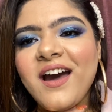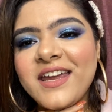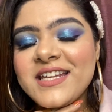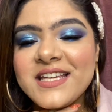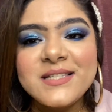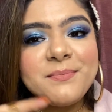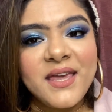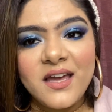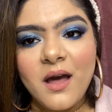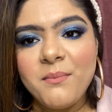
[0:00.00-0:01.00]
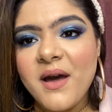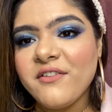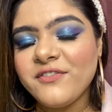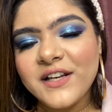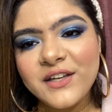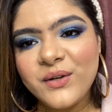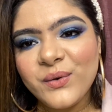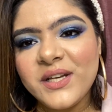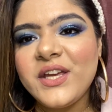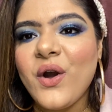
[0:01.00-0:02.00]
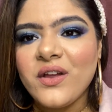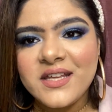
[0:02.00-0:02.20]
It is Makeup by Phalak Kohli on